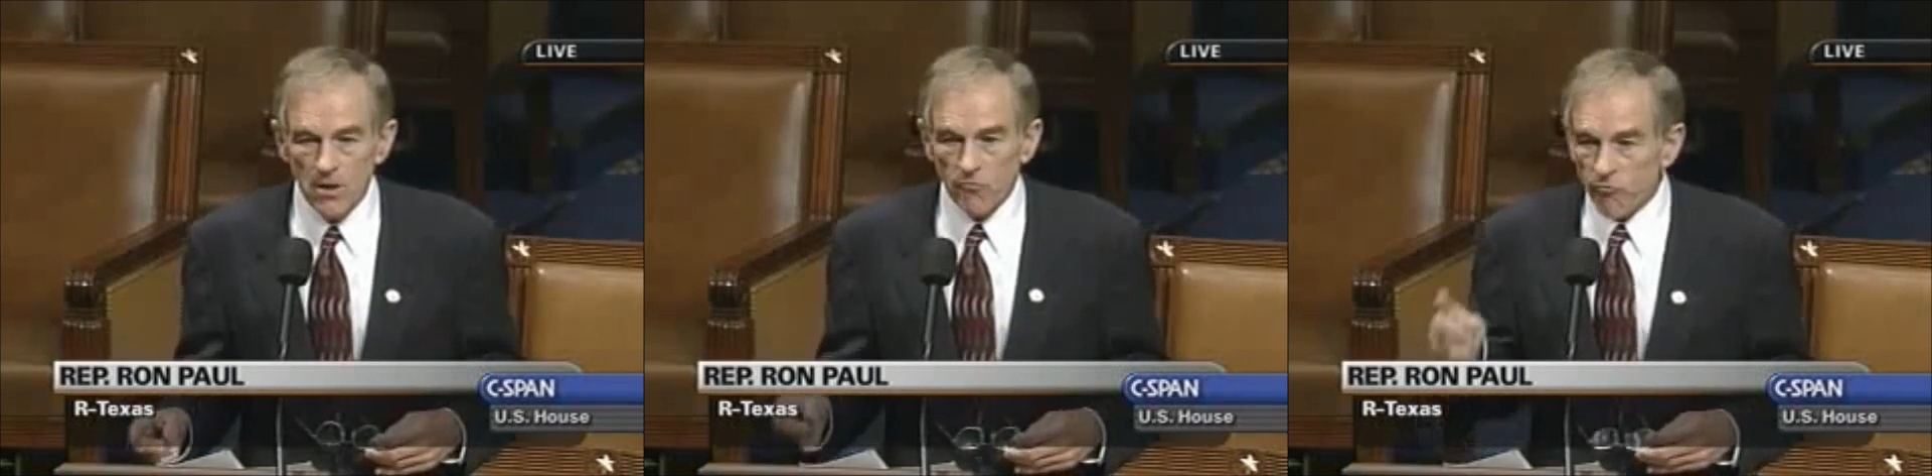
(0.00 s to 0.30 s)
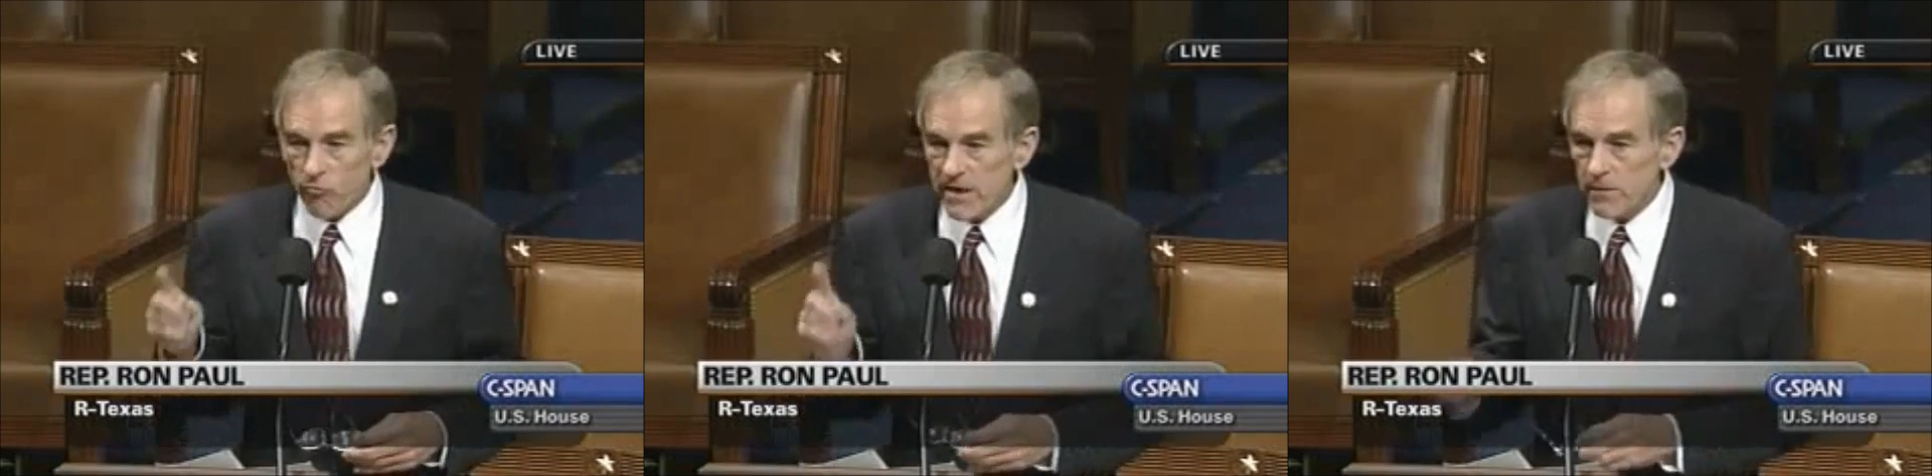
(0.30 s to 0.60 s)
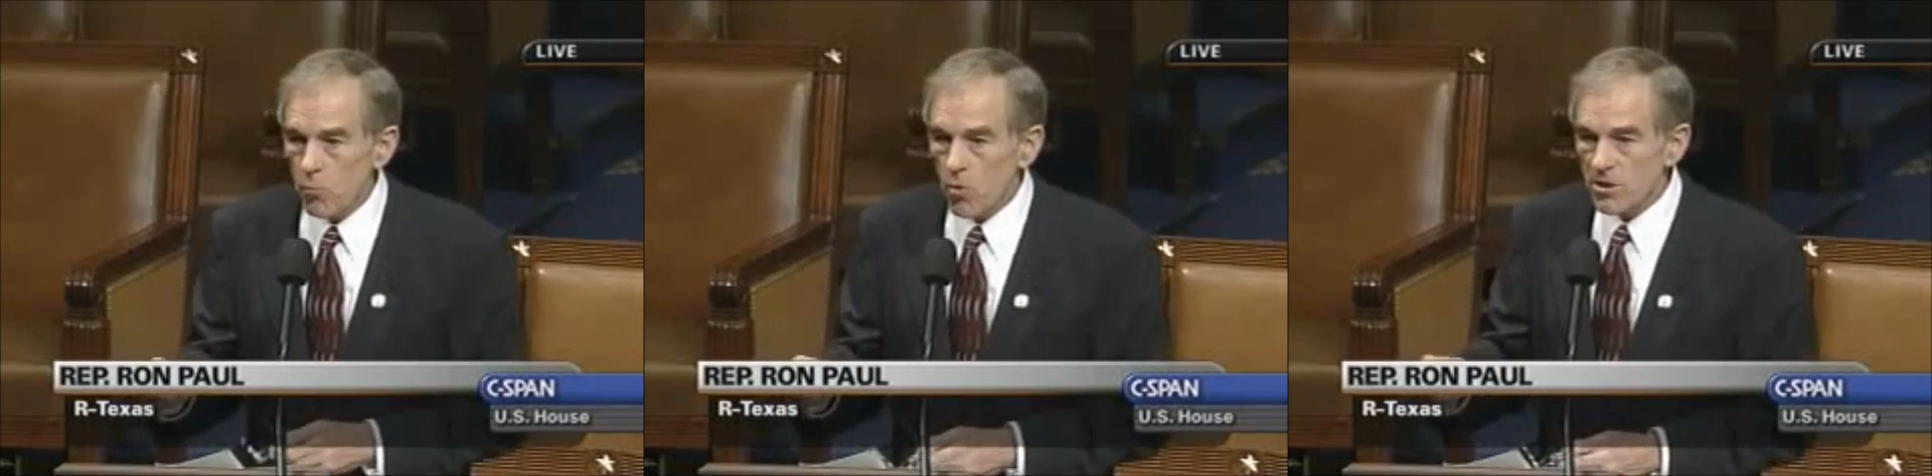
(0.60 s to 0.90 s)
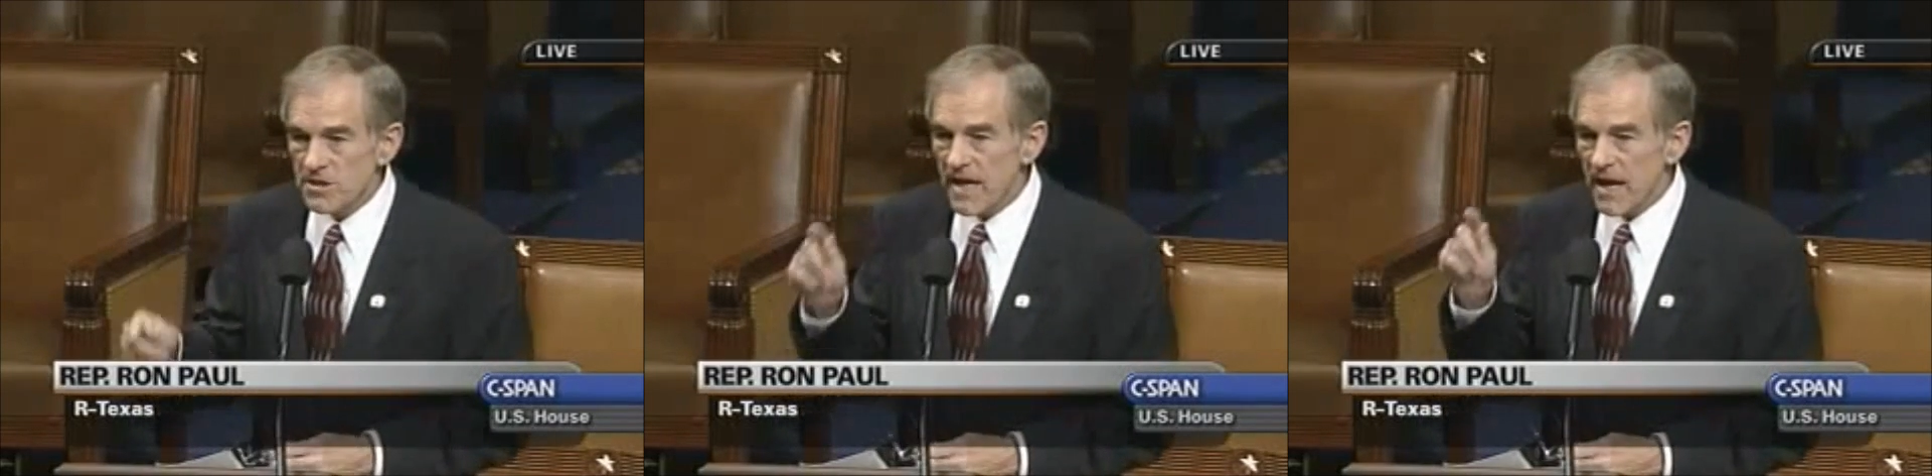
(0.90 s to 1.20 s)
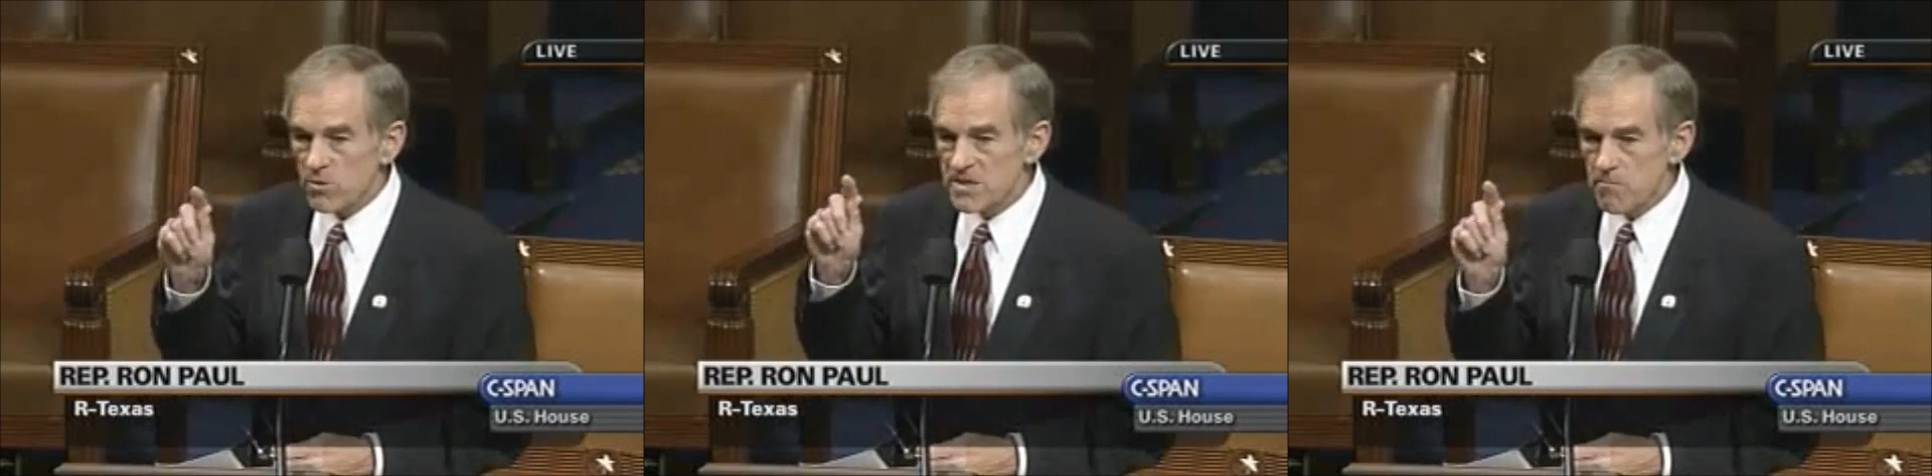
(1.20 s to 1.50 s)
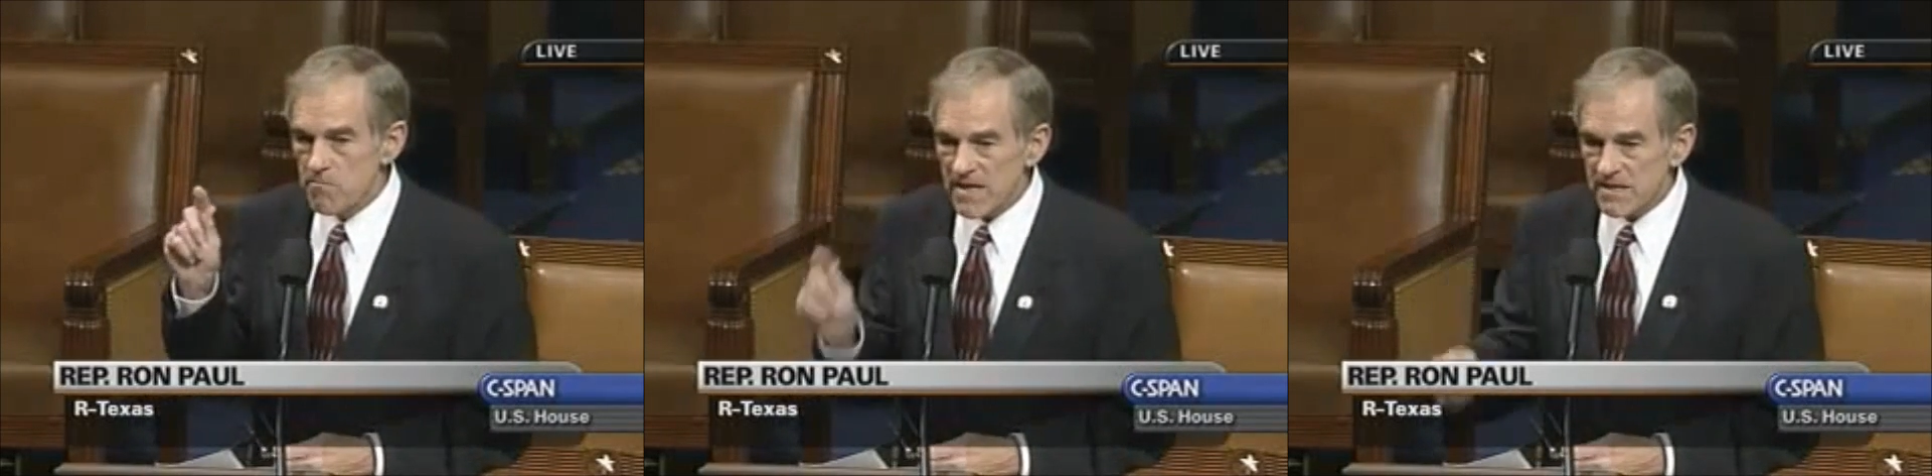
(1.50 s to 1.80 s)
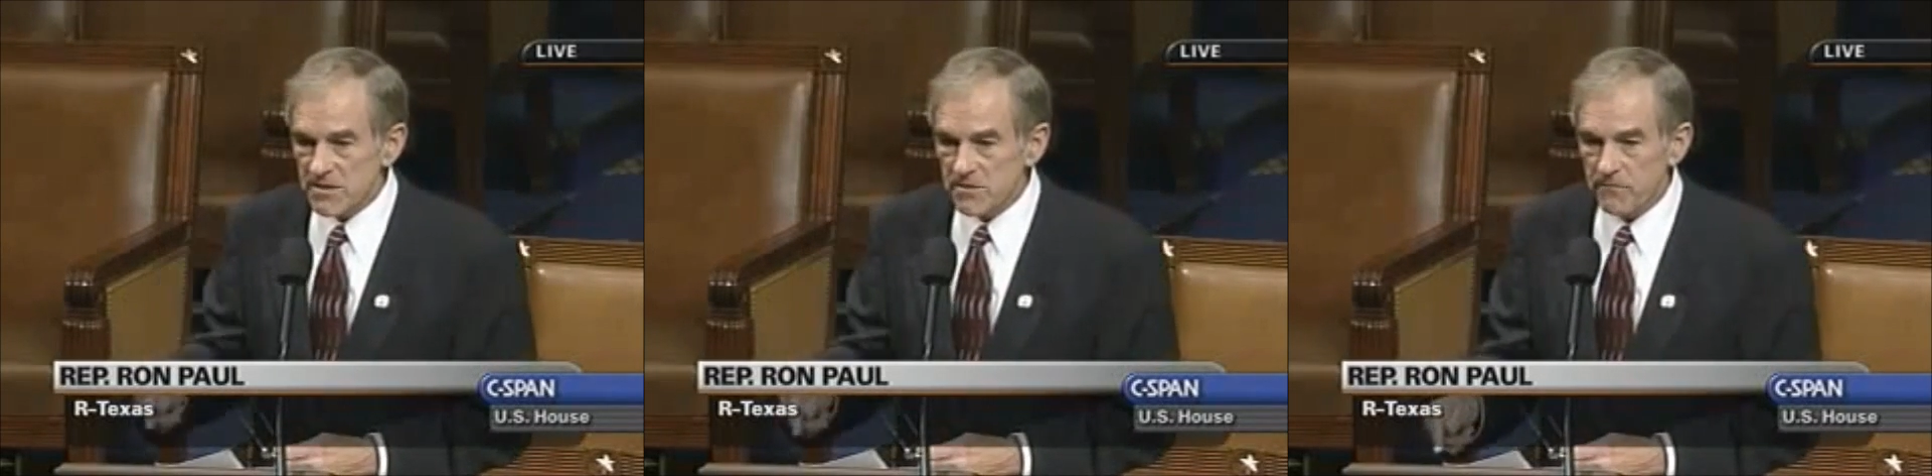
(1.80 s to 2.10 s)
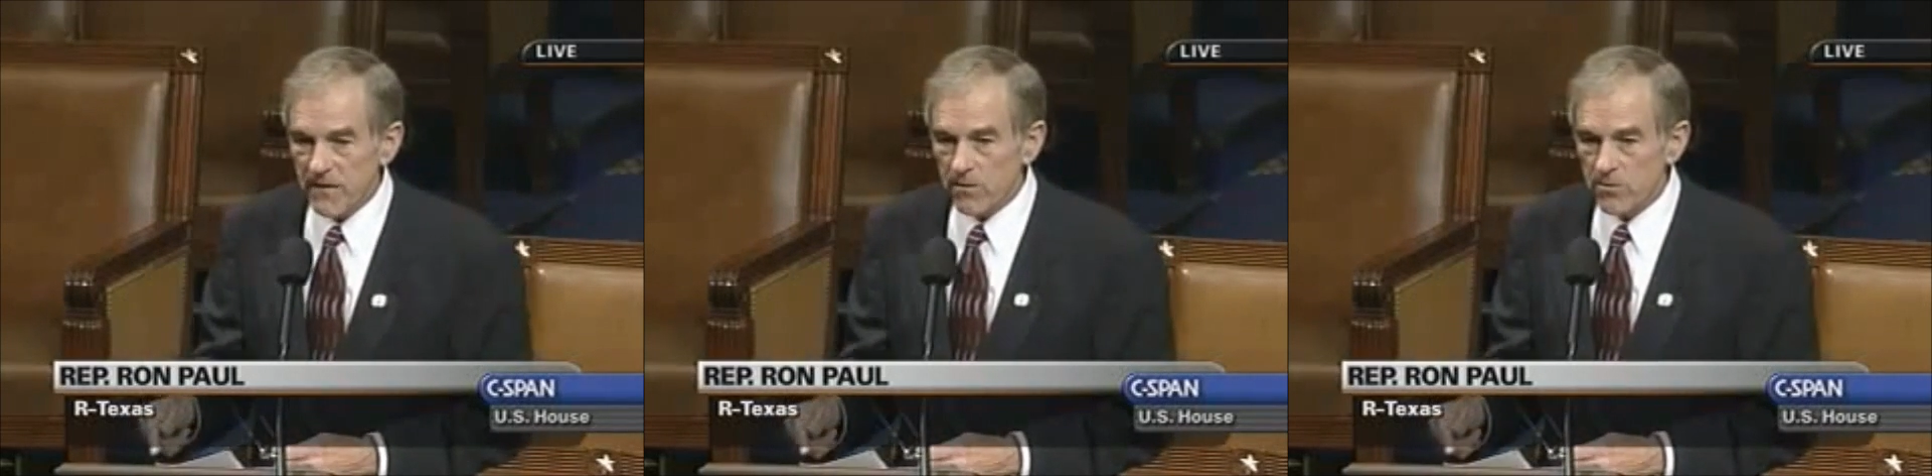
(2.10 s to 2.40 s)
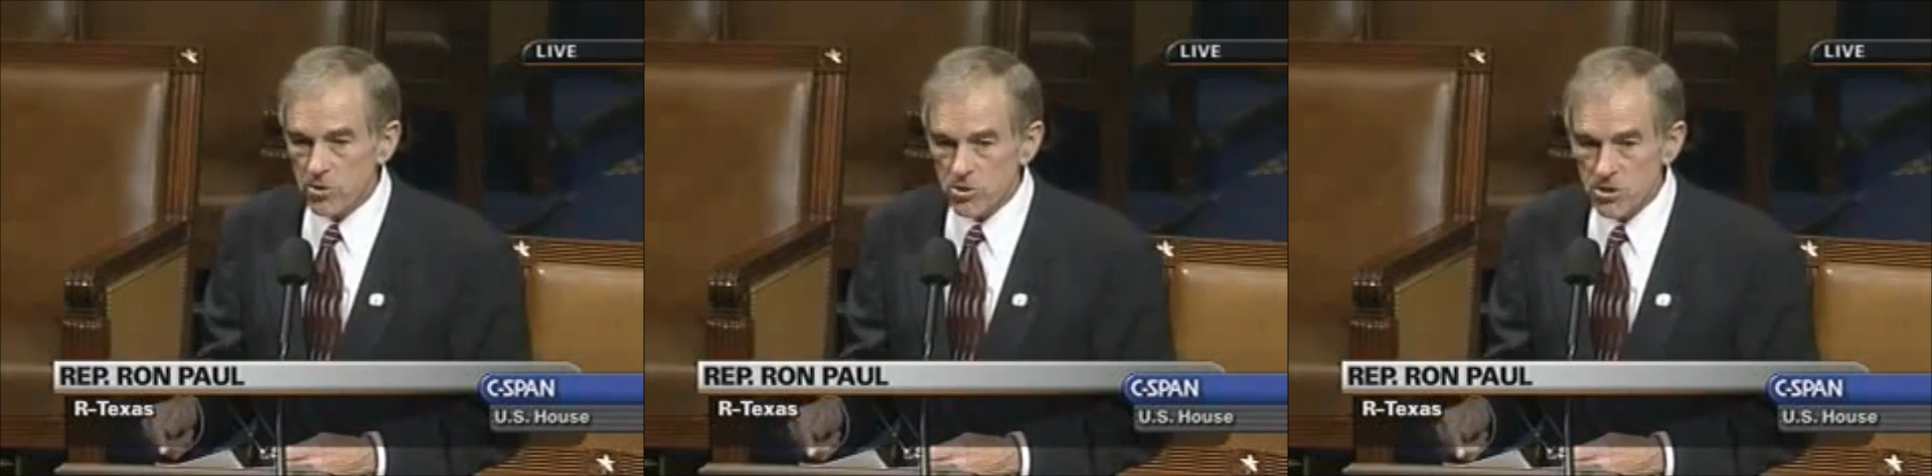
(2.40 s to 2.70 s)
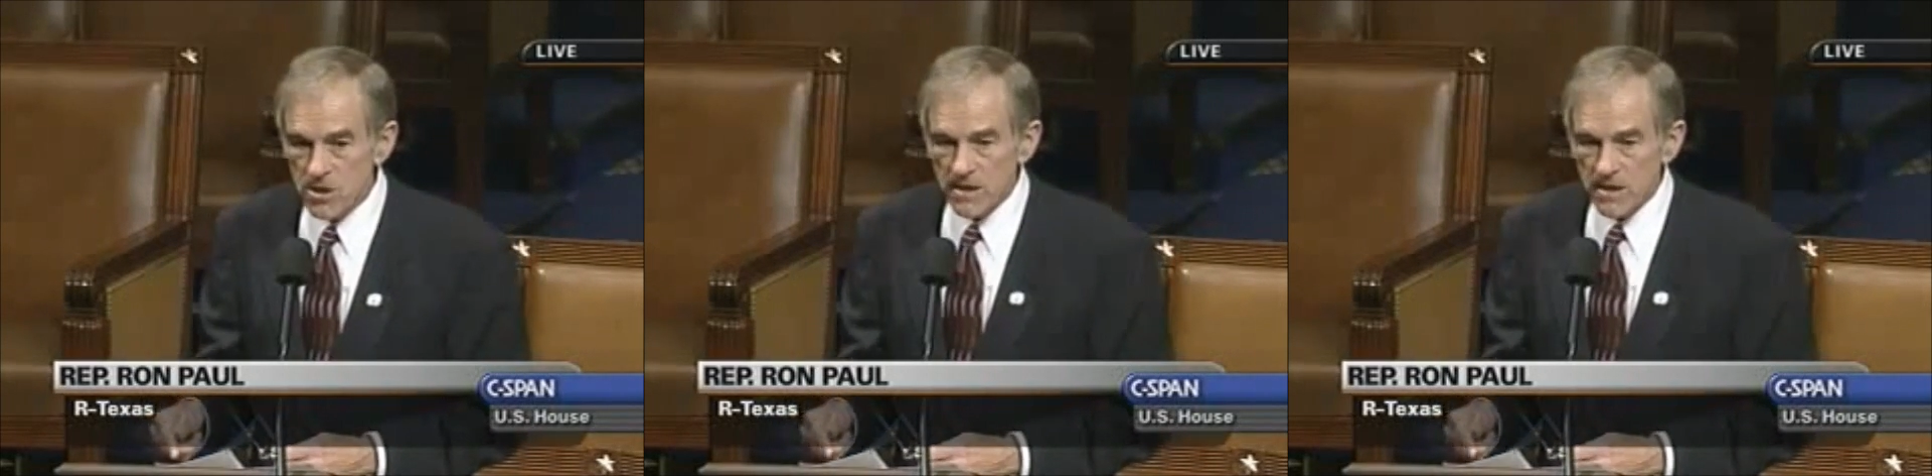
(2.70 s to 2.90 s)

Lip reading: Freedom works, and that was the message of the founders.